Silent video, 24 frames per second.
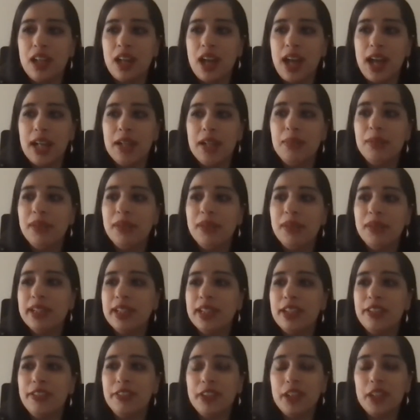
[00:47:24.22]
I
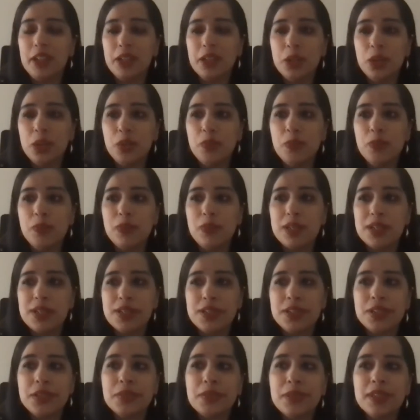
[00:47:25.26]
believe that you
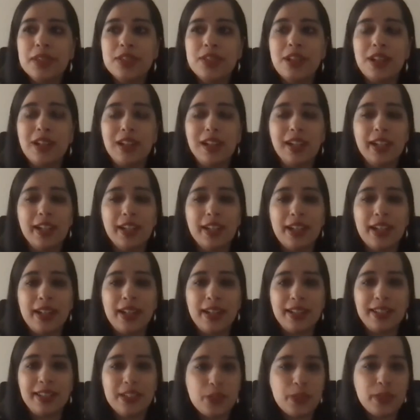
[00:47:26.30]
must be struggling
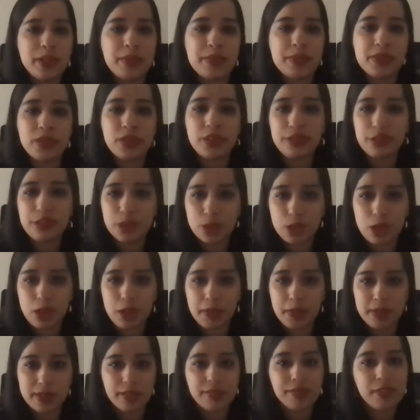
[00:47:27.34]
at least 20% of your
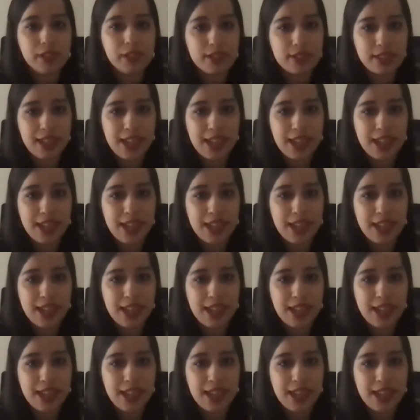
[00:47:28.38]
job in some ways.